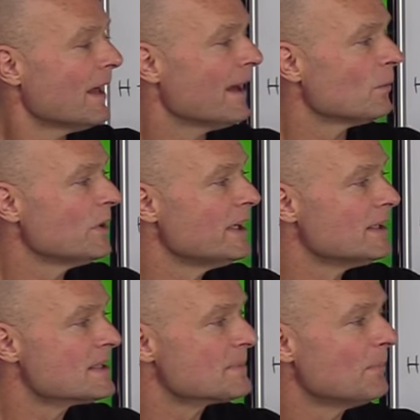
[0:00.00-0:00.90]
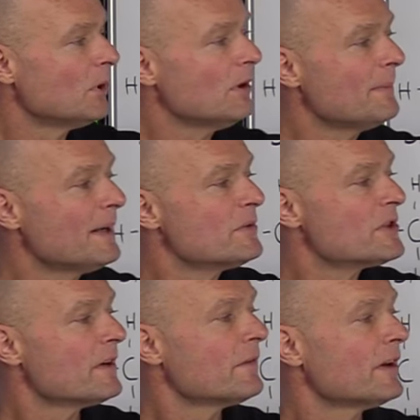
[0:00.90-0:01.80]
And we need small amounts
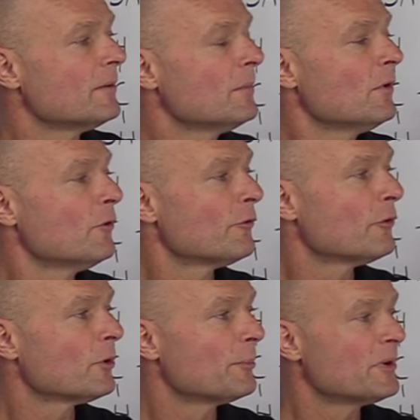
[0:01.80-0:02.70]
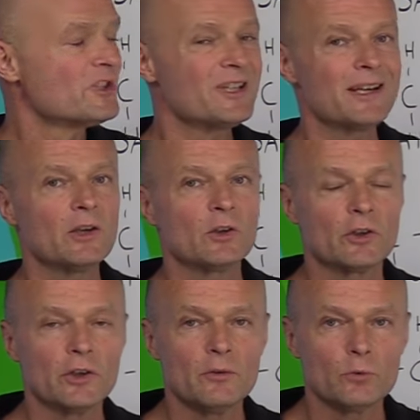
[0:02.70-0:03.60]
of them for
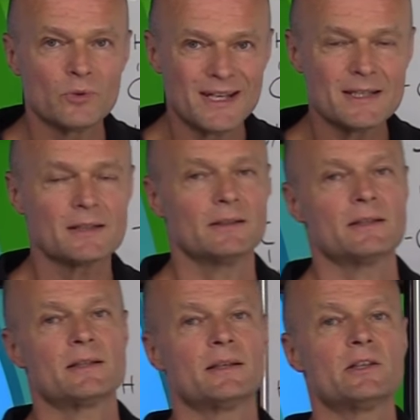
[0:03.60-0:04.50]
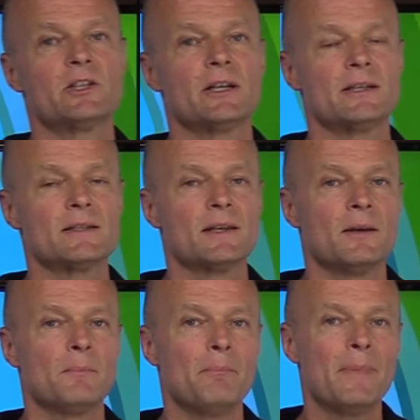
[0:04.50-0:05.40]
particular reasons, such as
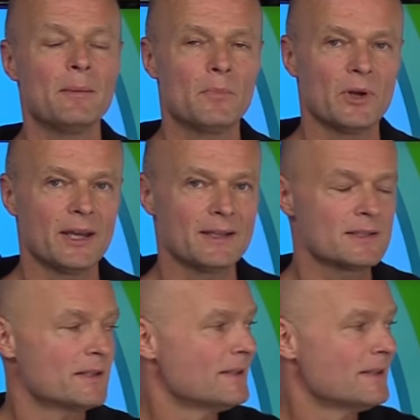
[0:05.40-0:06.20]
membranes.